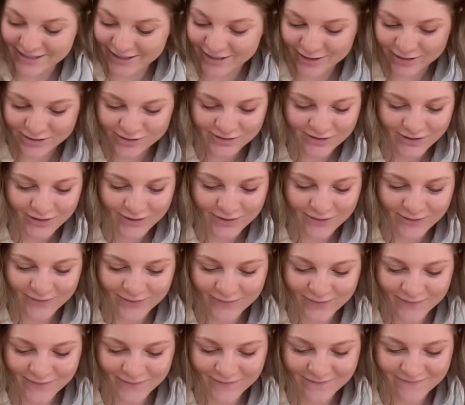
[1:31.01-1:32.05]
here so
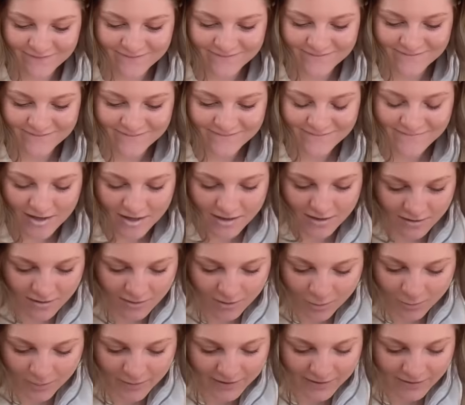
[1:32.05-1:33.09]

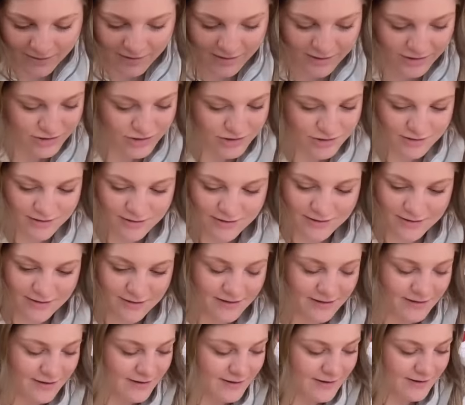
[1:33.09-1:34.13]
oh my gosh
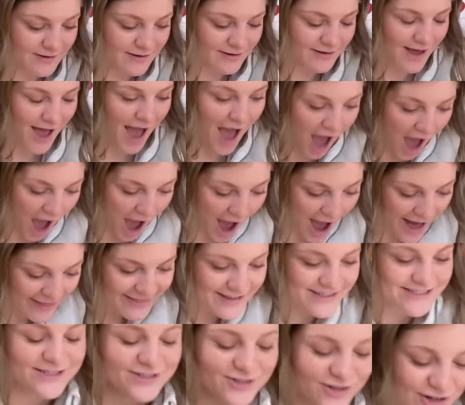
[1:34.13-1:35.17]

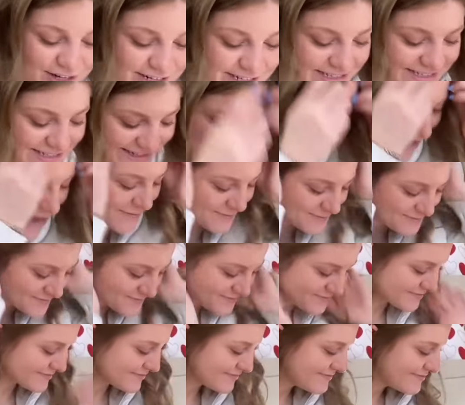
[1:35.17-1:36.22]
this is crazy okay
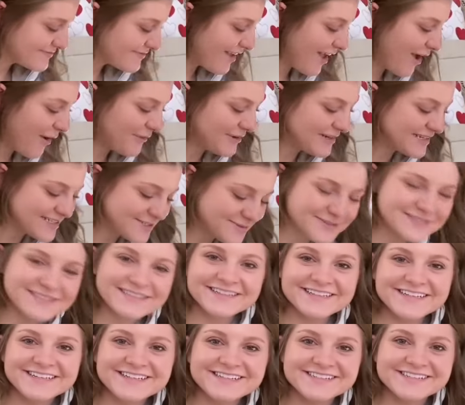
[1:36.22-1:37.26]
i want to see what's
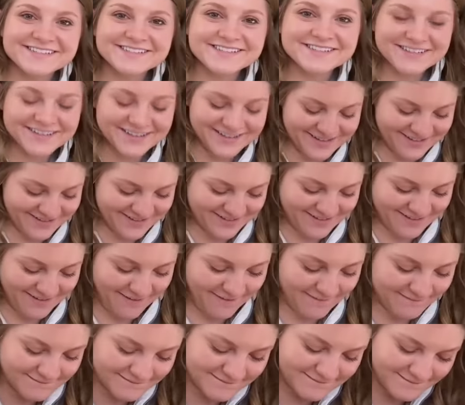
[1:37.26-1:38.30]
in this
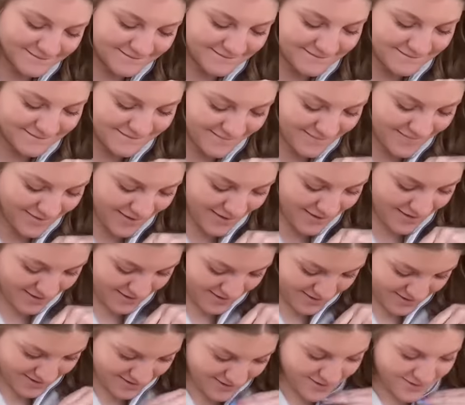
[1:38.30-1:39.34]
it's
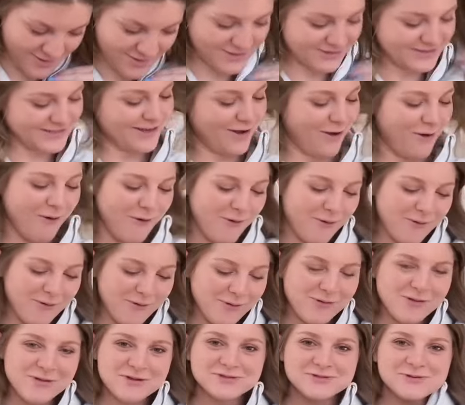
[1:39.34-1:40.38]
like a
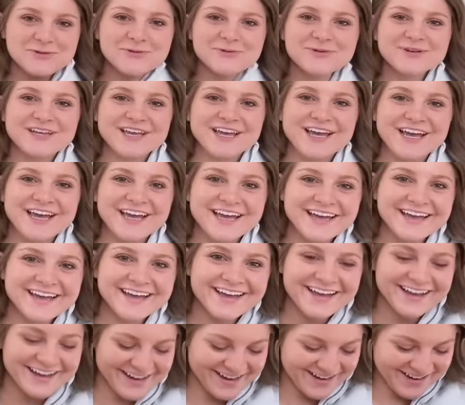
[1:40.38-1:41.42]
whole toolkit
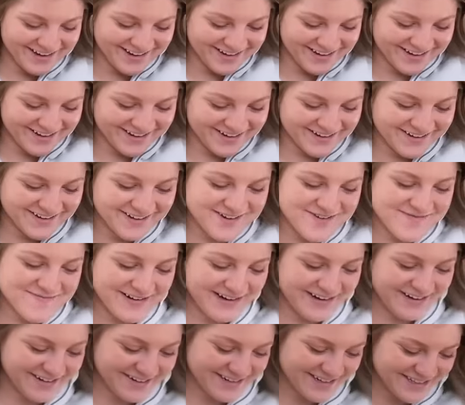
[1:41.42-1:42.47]
oh
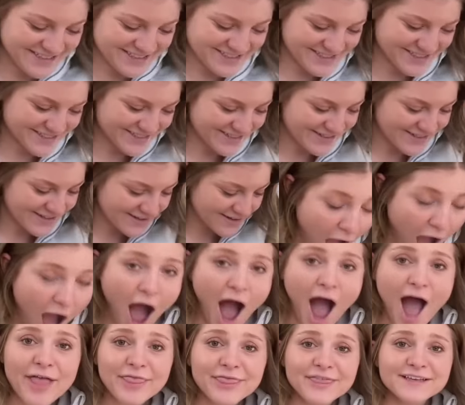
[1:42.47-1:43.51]
my gosh
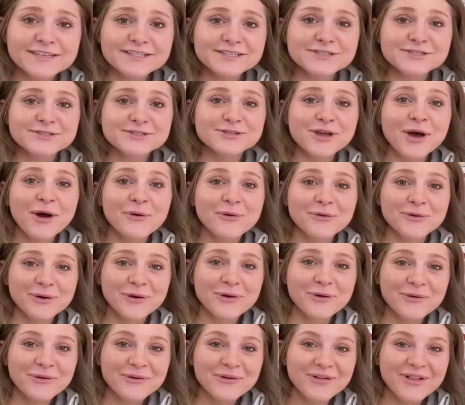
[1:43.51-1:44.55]
this is so
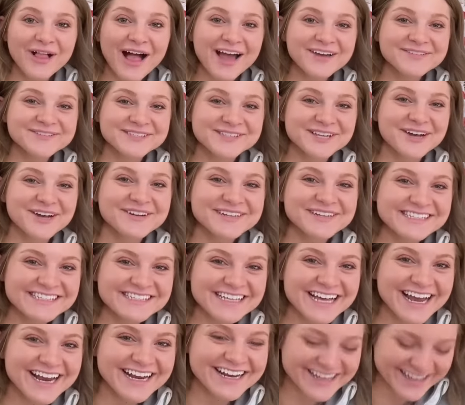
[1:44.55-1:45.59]
cool i'm so
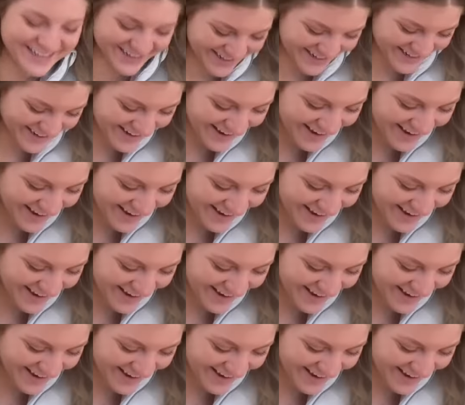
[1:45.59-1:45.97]
excited